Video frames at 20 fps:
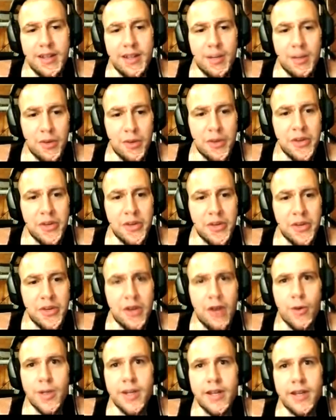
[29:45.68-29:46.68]
and then
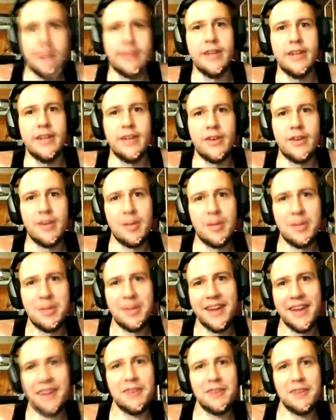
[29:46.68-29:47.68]
and then pass out
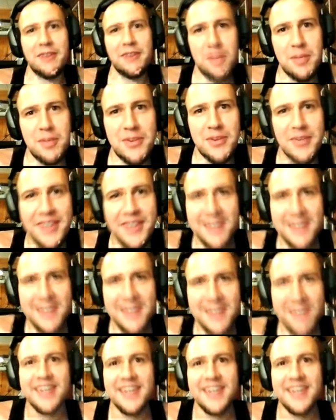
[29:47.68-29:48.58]
somewhere.